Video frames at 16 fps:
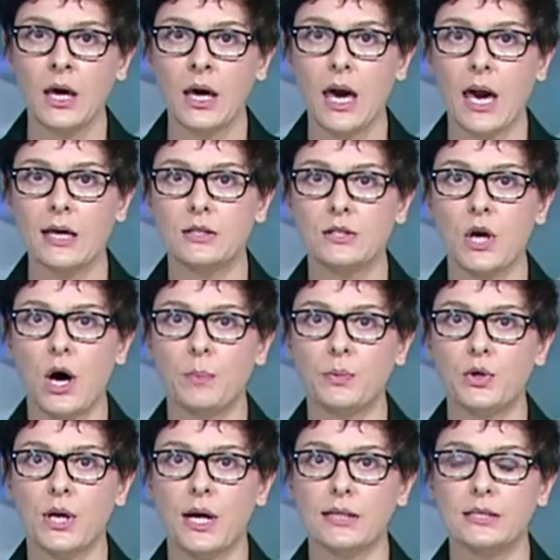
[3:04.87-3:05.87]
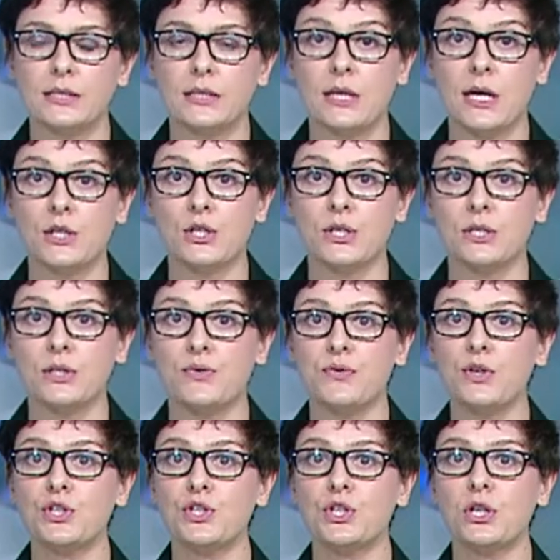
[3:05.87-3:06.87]
A top United Nations
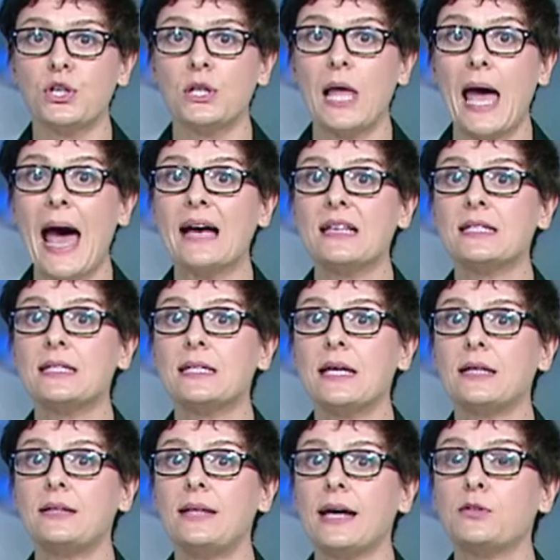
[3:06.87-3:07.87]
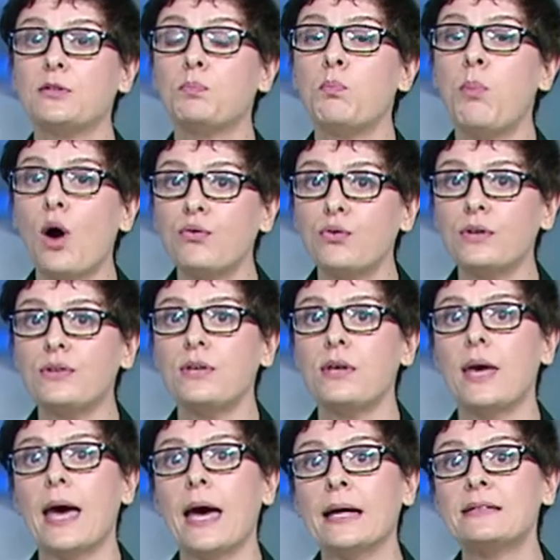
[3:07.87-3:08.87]
official has said that
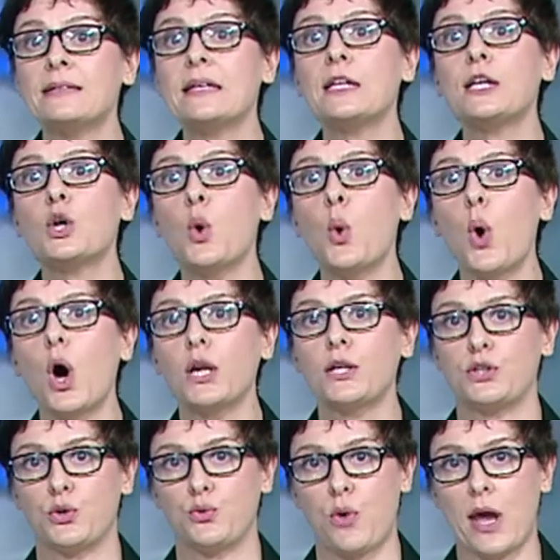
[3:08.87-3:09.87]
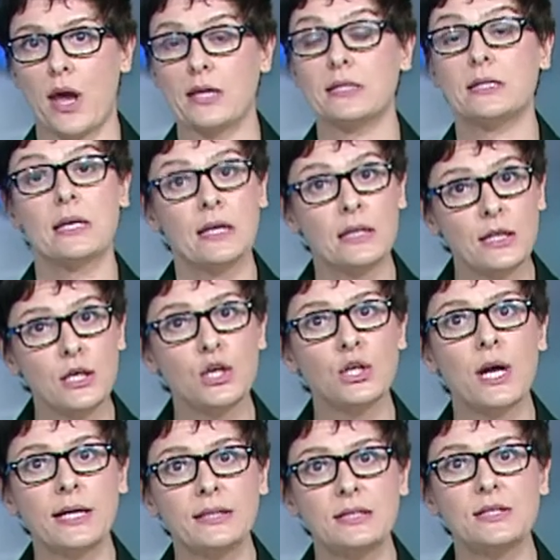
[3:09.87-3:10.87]
poverty and inequality rates in the
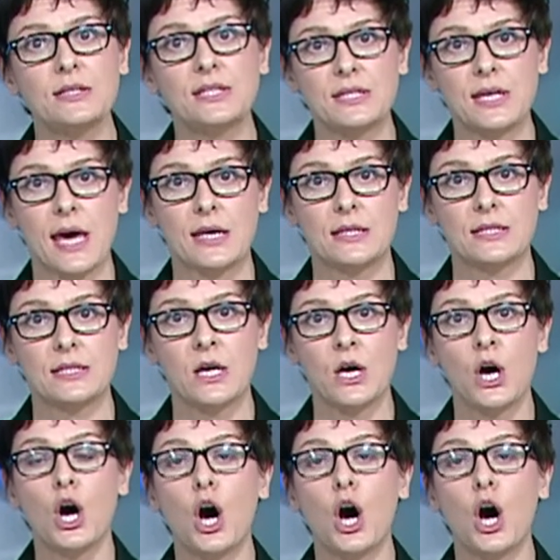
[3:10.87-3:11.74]
United States